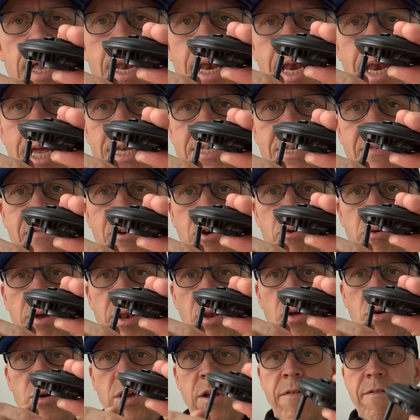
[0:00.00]
Let's have a quick
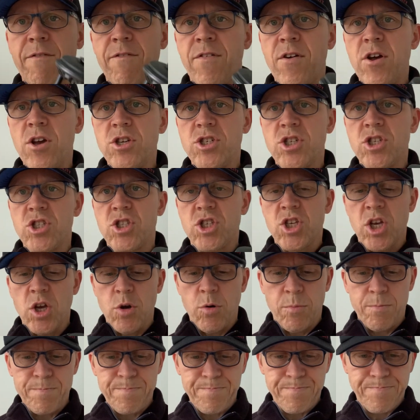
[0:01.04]
look at version two.